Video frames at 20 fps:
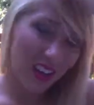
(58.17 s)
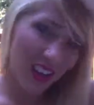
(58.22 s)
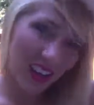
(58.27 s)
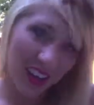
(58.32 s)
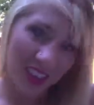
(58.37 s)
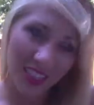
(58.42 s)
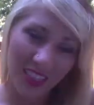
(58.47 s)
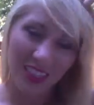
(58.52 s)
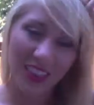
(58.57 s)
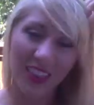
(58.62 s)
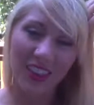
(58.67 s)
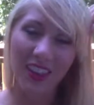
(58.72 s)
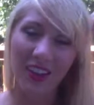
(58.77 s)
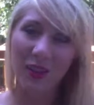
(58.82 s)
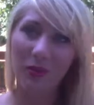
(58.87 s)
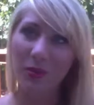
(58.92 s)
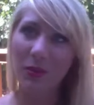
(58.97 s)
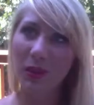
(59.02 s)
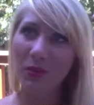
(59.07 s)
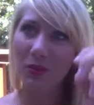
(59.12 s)
And
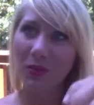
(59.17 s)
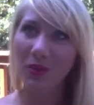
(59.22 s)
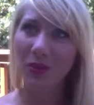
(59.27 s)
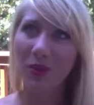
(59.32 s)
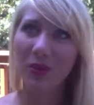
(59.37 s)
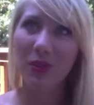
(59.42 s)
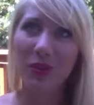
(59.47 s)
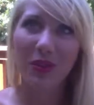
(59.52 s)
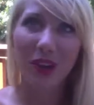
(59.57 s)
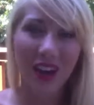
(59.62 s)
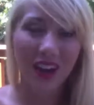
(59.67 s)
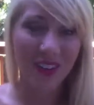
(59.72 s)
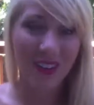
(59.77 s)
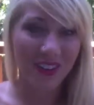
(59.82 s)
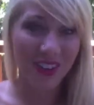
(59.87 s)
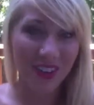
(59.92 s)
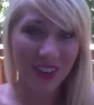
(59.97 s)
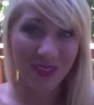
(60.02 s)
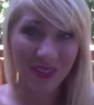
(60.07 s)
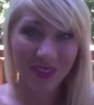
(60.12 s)
there are people who I've
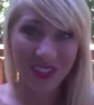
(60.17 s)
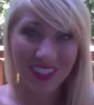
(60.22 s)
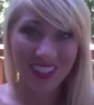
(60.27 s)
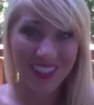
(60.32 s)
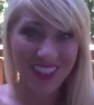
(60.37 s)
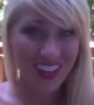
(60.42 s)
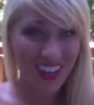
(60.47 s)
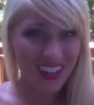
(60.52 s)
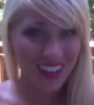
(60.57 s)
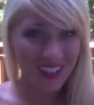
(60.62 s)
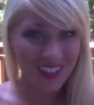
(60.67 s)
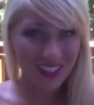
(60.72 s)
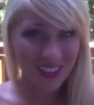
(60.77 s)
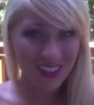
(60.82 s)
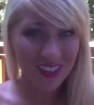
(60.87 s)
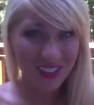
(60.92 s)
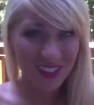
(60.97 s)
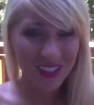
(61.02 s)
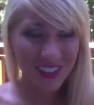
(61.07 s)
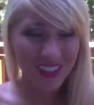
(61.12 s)
known since high
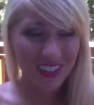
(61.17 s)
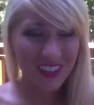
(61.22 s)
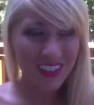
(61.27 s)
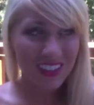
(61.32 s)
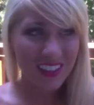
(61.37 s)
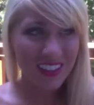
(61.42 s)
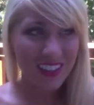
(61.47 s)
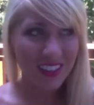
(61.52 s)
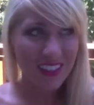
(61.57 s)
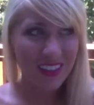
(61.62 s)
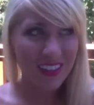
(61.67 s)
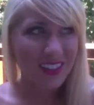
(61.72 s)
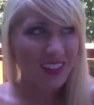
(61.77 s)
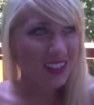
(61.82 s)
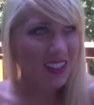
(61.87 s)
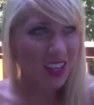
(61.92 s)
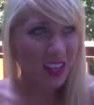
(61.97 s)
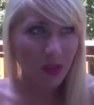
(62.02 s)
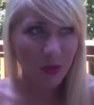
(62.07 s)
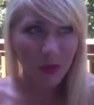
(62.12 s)
school,
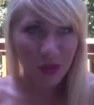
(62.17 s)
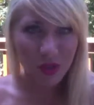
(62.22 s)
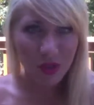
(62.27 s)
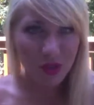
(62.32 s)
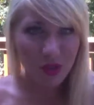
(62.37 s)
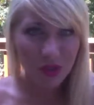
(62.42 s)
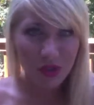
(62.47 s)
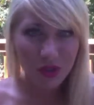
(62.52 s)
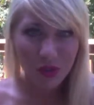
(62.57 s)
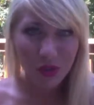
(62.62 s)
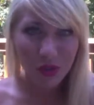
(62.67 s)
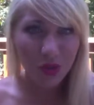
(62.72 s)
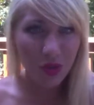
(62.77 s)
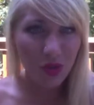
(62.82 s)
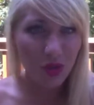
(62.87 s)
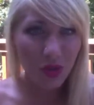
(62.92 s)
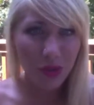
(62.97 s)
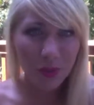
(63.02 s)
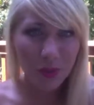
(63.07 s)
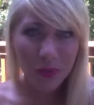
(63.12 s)
since elementary
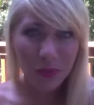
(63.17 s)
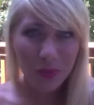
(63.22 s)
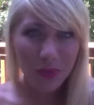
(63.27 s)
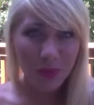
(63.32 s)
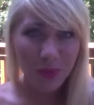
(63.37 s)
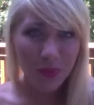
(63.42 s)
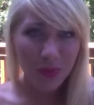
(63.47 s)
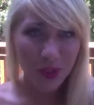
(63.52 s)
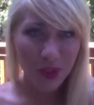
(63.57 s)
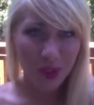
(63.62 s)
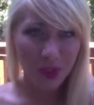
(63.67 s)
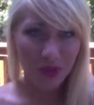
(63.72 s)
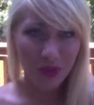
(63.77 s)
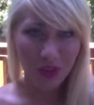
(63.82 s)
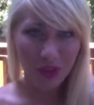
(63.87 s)
school, who've